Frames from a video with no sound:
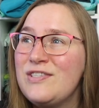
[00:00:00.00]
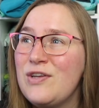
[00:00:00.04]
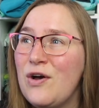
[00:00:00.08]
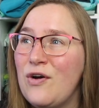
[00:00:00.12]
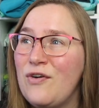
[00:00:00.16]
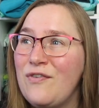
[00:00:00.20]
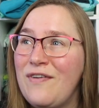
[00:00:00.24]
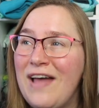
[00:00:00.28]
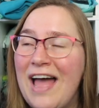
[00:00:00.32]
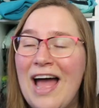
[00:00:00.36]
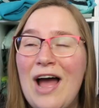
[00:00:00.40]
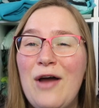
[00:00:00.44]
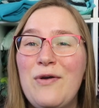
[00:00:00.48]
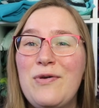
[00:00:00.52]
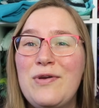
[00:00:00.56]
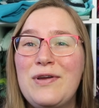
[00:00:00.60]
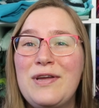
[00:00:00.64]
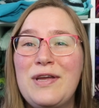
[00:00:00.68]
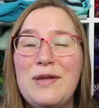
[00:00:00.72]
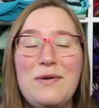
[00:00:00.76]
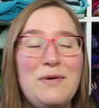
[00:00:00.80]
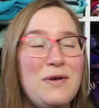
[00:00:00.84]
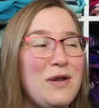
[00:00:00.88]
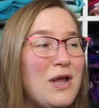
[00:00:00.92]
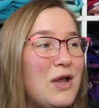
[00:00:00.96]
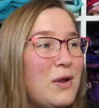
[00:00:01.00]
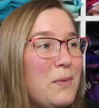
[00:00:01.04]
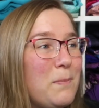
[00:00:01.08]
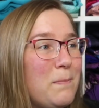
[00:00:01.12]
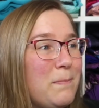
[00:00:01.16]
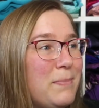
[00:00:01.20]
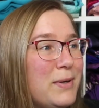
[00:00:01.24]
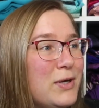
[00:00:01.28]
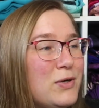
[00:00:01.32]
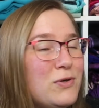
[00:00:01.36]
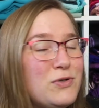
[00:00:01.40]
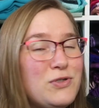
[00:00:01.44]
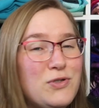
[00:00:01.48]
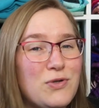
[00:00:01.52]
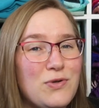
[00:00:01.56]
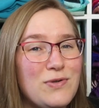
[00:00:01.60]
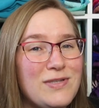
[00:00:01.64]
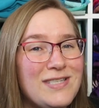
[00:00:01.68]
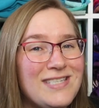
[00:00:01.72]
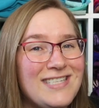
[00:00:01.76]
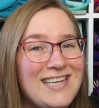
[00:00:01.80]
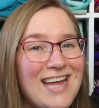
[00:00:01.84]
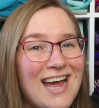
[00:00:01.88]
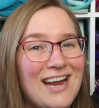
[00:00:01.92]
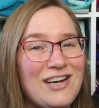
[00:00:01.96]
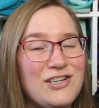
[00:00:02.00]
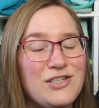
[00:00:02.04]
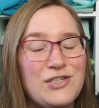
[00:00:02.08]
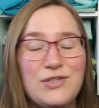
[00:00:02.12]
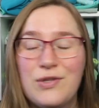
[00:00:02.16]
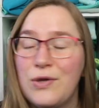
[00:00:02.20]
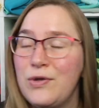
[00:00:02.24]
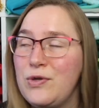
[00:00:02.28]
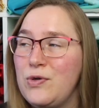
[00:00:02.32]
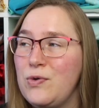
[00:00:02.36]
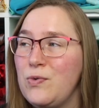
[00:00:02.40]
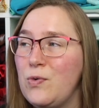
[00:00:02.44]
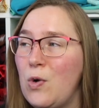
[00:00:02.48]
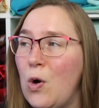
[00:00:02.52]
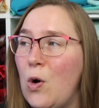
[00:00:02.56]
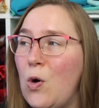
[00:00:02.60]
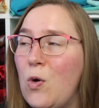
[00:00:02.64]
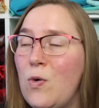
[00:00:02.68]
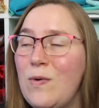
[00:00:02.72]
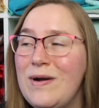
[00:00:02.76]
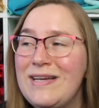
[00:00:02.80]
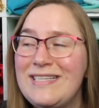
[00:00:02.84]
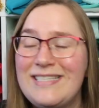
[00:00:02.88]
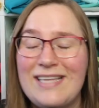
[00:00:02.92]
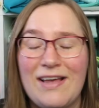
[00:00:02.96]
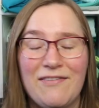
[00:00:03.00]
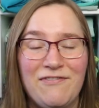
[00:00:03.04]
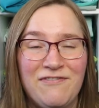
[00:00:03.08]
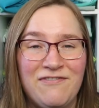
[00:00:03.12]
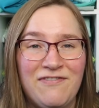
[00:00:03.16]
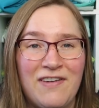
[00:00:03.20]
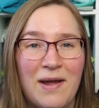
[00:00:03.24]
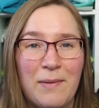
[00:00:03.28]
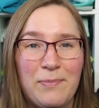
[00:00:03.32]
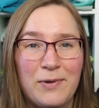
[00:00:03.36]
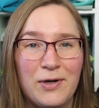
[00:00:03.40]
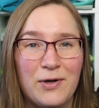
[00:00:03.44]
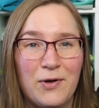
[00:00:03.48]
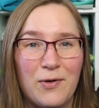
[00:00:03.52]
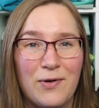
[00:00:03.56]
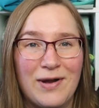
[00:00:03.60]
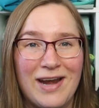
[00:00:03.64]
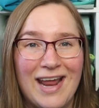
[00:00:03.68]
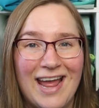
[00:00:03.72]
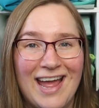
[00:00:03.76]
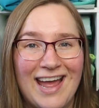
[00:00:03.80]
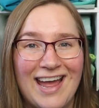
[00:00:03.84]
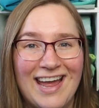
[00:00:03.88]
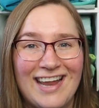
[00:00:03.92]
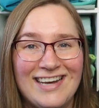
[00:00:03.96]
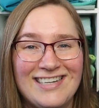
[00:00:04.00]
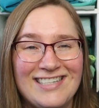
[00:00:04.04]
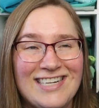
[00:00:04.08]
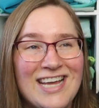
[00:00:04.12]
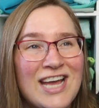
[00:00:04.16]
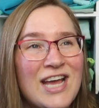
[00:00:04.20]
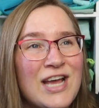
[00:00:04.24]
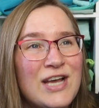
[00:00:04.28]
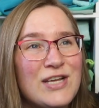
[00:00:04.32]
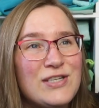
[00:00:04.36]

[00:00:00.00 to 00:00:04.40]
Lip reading: of how you can build your stash so you always have fabric on hand,